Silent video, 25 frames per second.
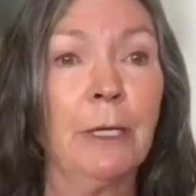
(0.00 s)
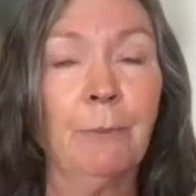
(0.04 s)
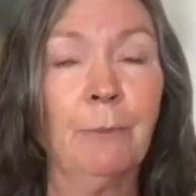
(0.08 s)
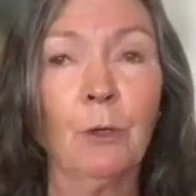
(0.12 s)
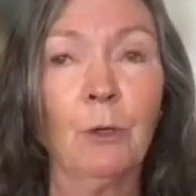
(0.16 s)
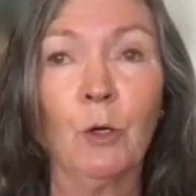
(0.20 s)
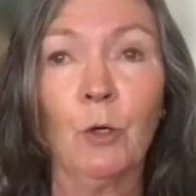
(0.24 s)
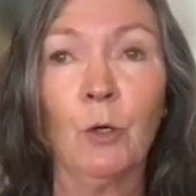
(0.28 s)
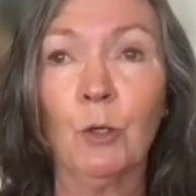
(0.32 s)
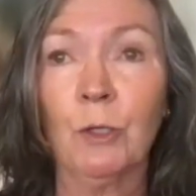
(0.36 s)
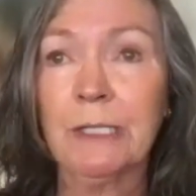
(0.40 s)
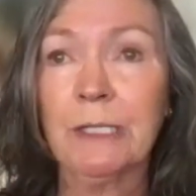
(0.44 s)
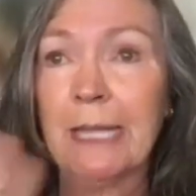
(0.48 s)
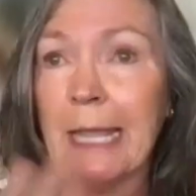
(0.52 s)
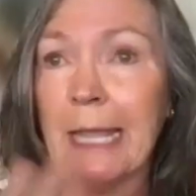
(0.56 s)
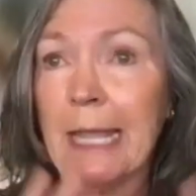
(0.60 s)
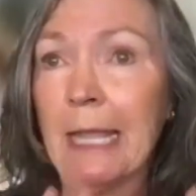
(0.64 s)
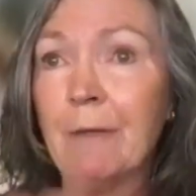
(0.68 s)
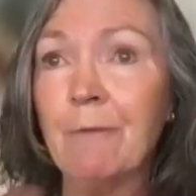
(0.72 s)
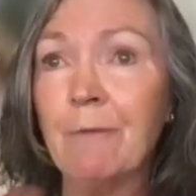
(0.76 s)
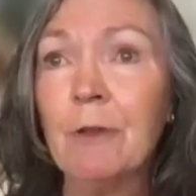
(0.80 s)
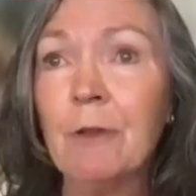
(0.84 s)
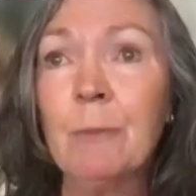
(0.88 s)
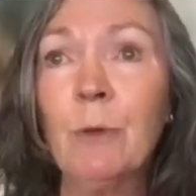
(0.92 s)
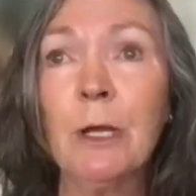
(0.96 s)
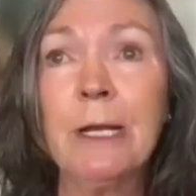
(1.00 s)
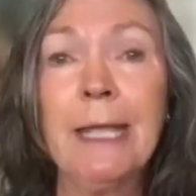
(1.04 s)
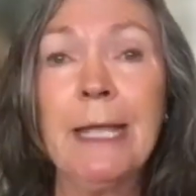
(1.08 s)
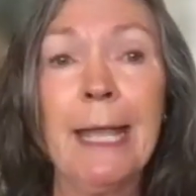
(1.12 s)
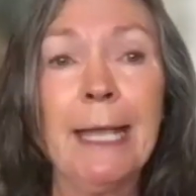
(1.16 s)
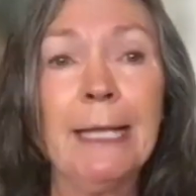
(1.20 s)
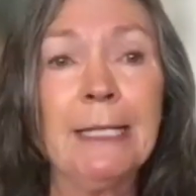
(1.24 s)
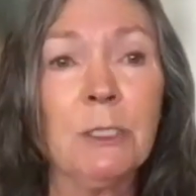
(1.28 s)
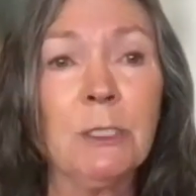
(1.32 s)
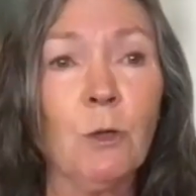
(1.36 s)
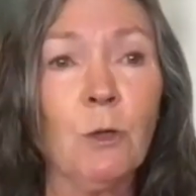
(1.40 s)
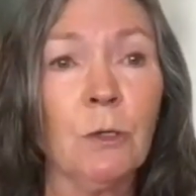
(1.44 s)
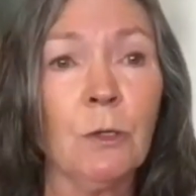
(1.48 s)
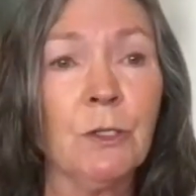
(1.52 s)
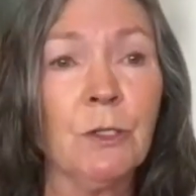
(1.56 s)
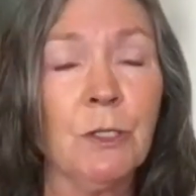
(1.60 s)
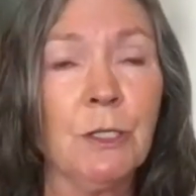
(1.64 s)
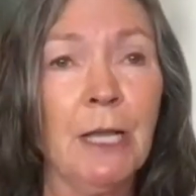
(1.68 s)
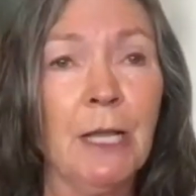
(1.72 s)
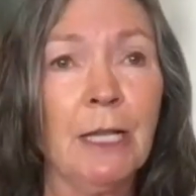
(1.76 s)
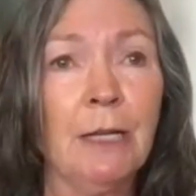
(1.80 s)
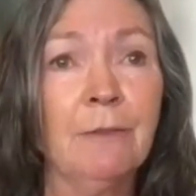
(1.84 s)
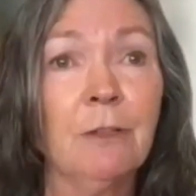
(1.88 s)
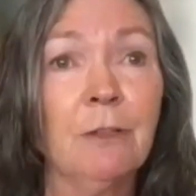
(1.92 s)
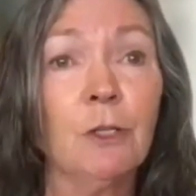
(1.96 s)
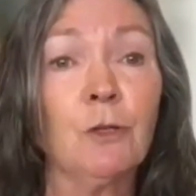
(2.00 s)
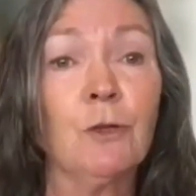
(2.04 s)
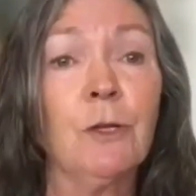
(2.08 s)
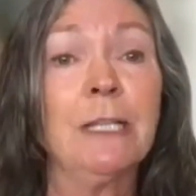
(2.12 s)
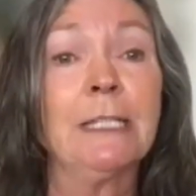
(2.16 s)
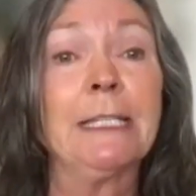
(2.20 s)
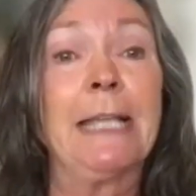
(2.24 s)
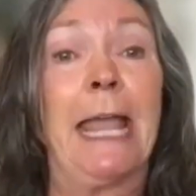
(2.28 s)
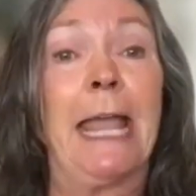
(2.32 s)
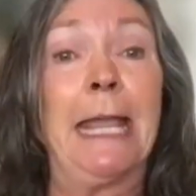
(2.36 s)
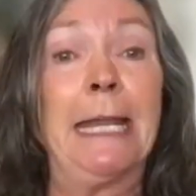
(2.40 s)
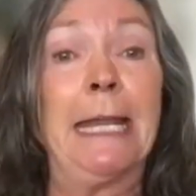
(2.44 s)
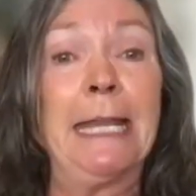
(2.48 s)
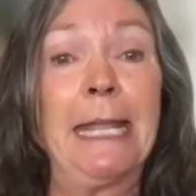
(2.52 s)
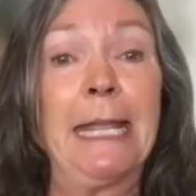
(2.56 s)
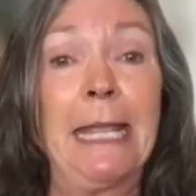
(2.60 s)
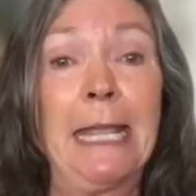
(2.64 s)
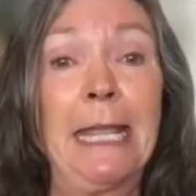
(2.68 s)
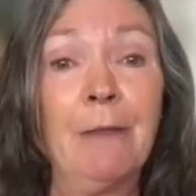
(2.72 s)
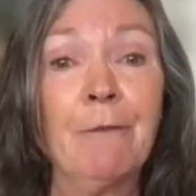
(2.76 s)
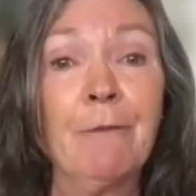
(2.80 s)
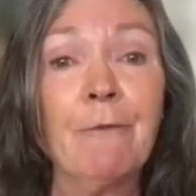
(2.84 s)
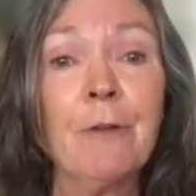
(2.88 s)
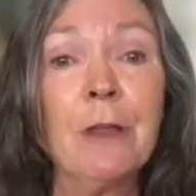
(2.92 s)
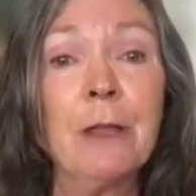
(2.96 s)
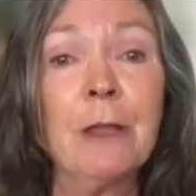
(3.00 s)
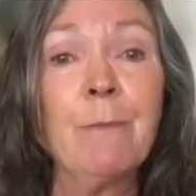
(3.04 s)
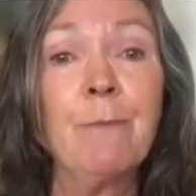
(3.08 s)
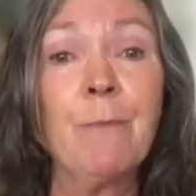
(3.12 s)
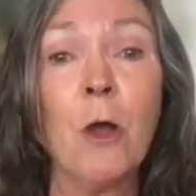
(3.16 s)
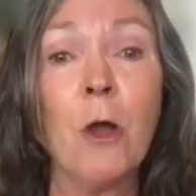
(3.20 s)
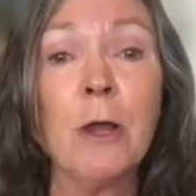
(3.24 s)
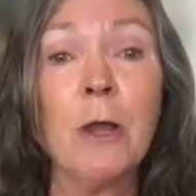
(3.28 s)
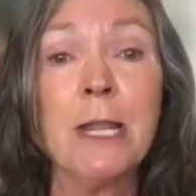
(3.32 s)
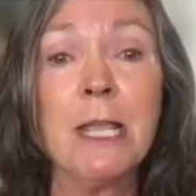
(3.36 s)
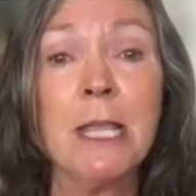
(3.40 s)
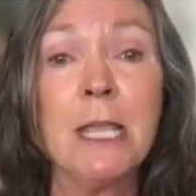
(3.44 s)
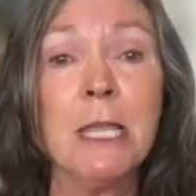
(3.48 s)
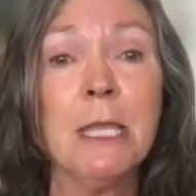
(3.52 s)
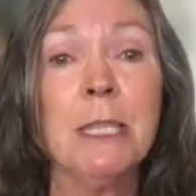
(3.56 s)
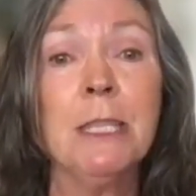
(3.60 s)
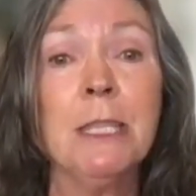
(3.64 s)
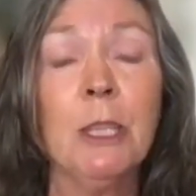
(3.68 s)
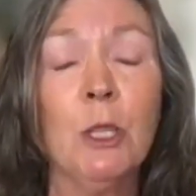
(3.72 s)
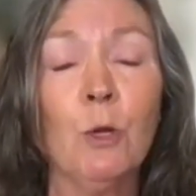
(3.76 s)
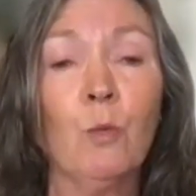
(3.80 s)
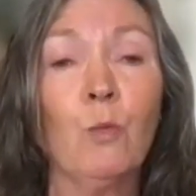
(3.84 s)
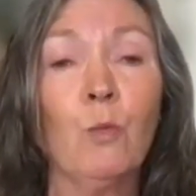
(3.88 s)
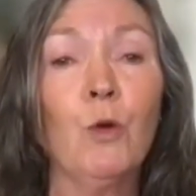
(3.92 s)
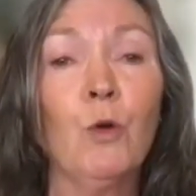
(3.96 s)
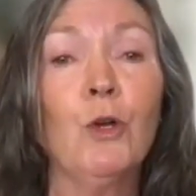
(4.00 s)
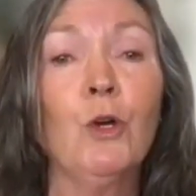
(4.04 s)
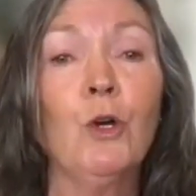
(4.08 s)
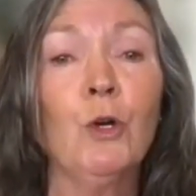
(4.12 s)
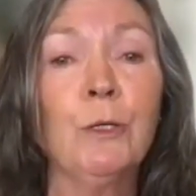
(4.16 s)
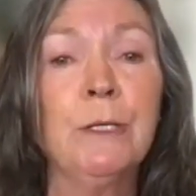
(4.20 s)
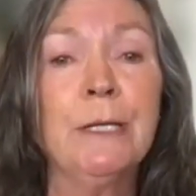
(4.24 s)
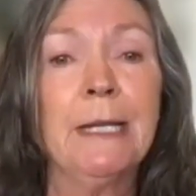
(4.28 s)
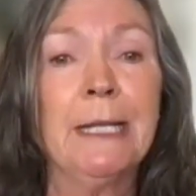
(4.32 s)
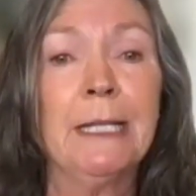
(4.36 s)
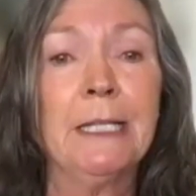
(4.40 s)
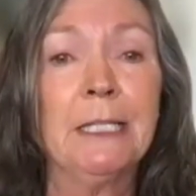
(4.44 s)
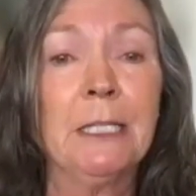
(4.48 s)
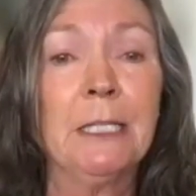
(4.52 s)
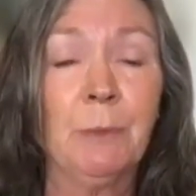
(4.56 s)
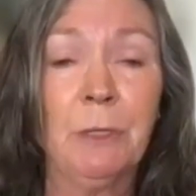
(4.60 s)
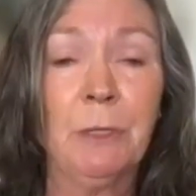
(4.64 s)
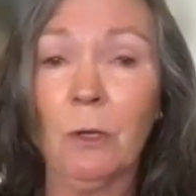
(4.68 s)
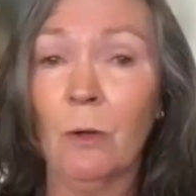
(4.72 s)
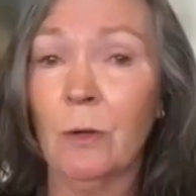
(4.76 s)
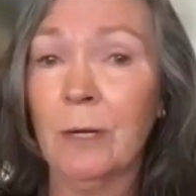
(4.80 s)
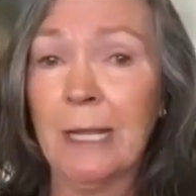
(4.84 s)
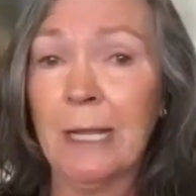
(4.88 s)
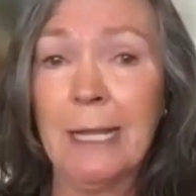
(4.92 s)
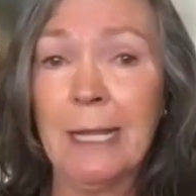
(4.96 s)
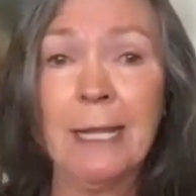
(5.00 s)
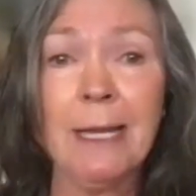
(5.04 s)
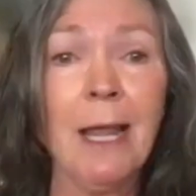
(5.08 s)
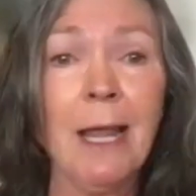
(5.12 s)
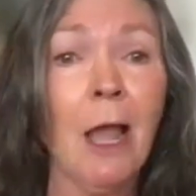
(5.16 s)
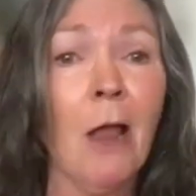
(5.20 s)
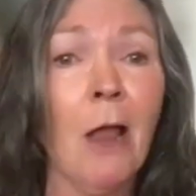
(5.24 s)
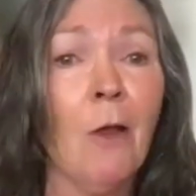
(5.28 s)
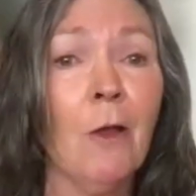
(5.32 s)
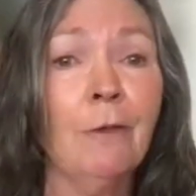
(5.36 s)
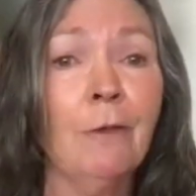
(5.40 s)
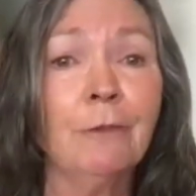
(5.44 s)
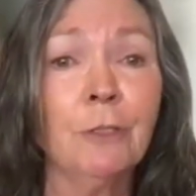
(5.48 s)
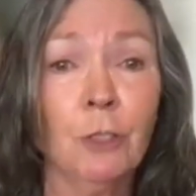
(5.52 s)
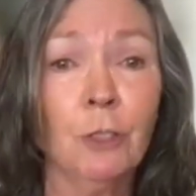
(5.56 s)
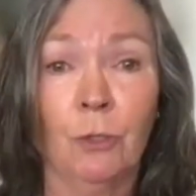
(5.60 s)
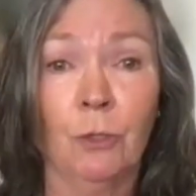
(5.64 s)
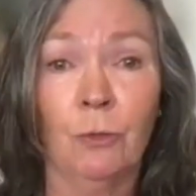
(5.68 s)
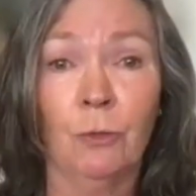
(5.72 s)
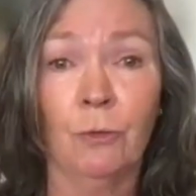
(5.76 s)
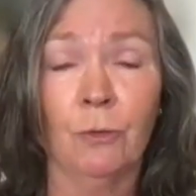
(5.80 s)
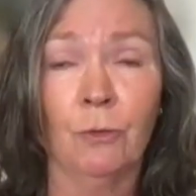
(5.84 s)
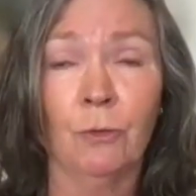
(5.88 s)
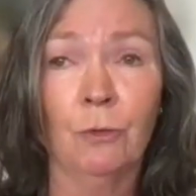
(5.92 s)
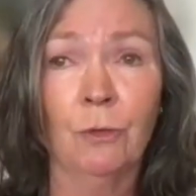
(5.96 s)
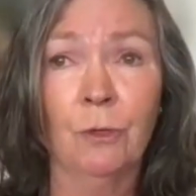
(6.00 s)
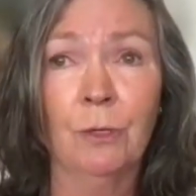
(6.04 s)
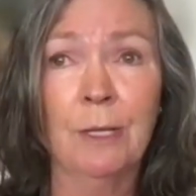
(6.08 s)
because everybody has oxidative stress and everybody in the world needs to be on NRF2.